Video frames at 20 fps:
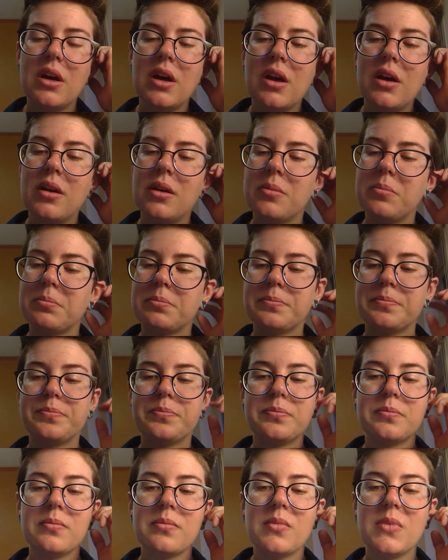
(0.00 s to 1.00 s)
Um,
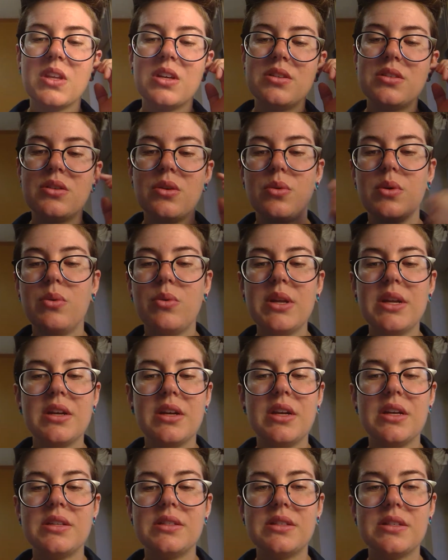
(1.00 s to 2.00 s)
so we went
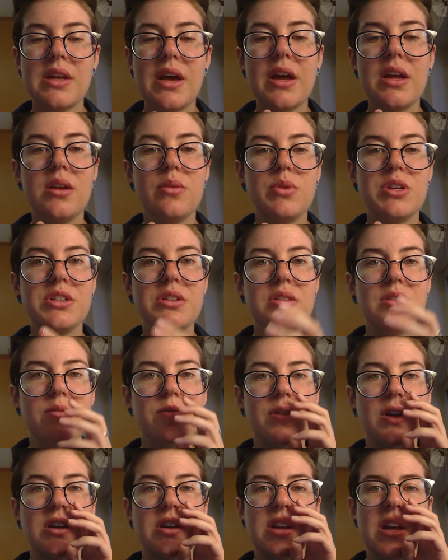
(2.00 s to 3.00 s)
inside and went to the
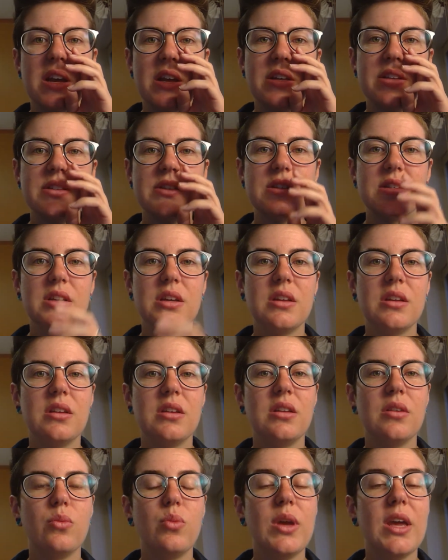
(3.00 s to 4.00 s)
front desk
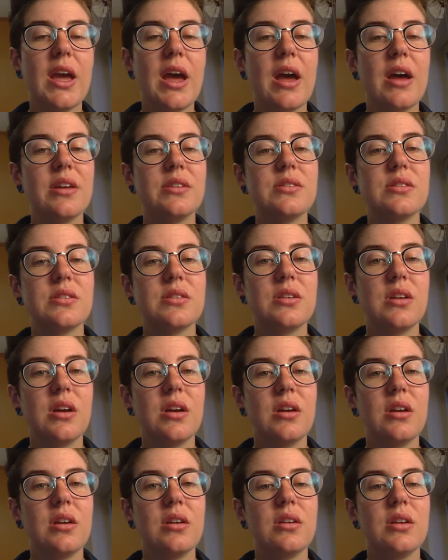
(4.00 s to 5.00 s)
and we asked
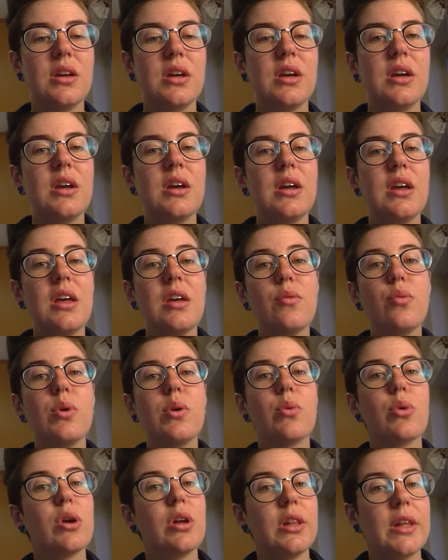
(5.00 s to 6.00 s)
uh, if we
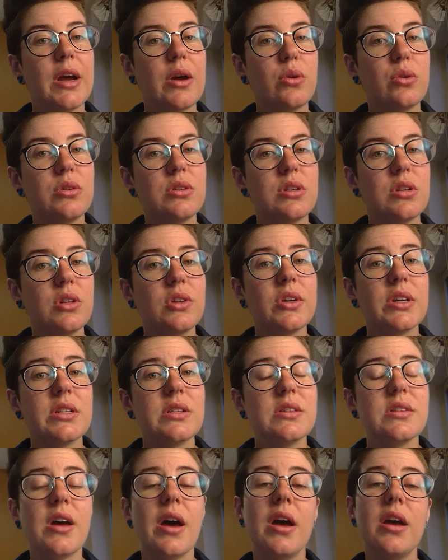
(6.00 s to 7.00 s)
were allowed to look
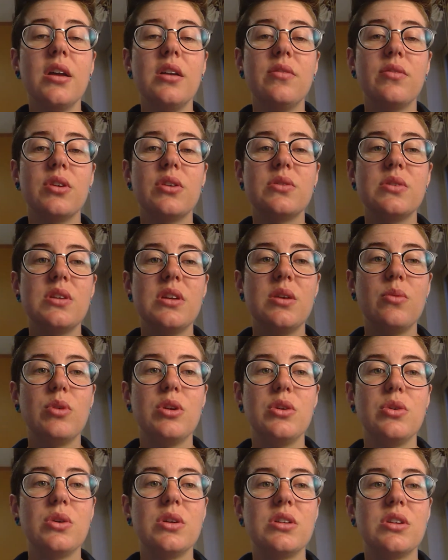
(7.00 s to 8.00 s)
inside, if there's anyone
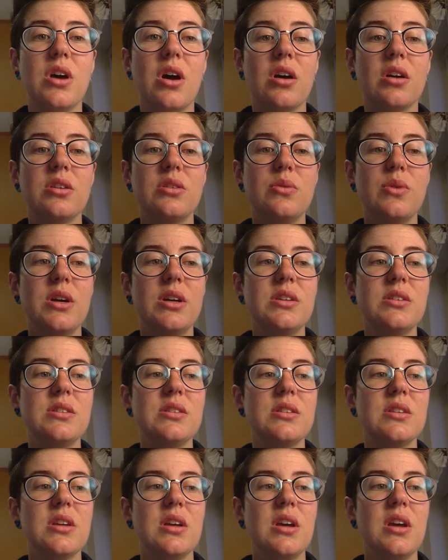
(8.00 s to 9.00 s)
who can talk to
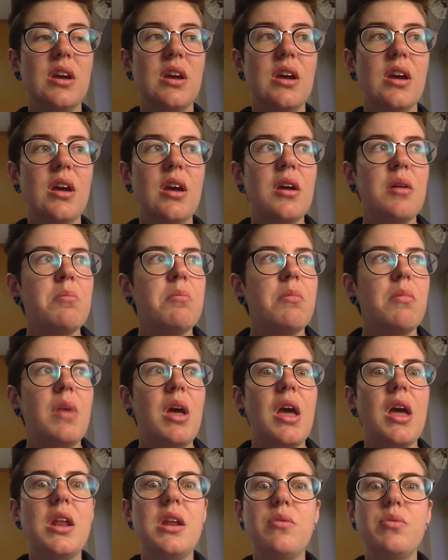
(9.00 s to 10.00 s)
us.
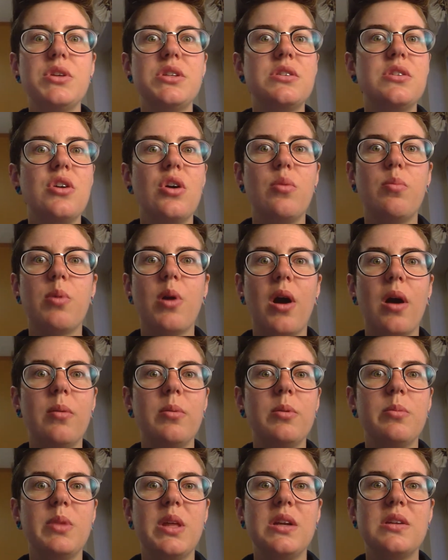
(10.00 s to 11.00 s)
And it was no
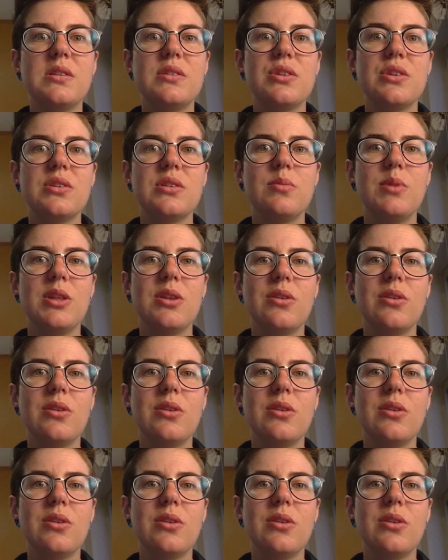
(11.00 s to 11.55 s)
problem. They just looked at me.